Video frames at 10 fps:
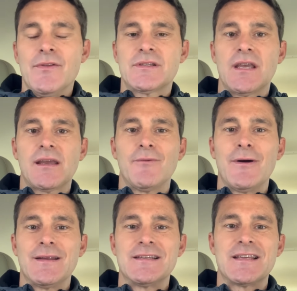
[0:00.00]
The second
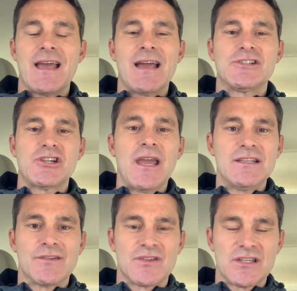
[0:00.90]
one is a
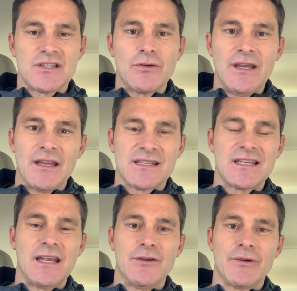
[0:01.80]
change of
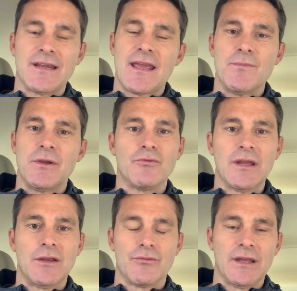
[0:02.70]
scenery can be
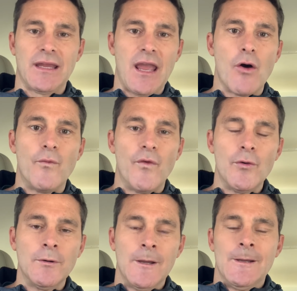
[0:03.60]
really, really
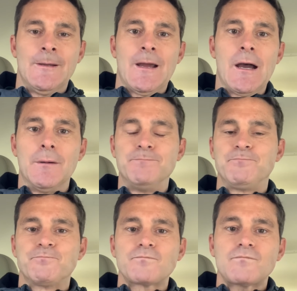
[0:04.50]
helpful.
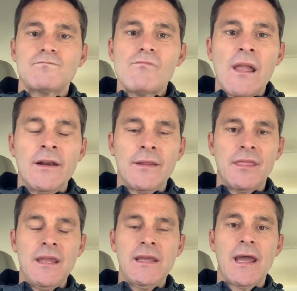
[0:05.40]
And I
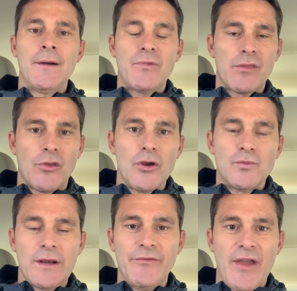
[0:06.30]
think the third
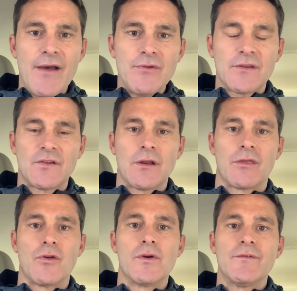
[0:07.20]
one, if you haven't sort
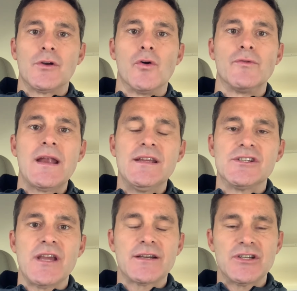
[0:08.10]
of thought of it already,
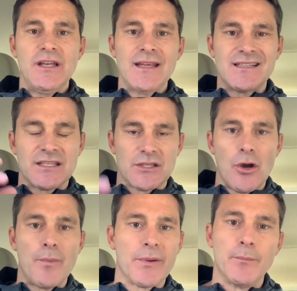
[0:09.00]
is you actually need to
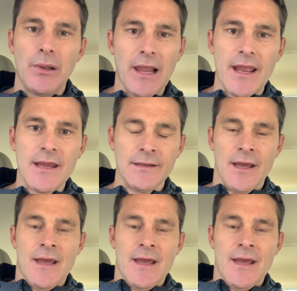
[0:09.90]
stop and plan.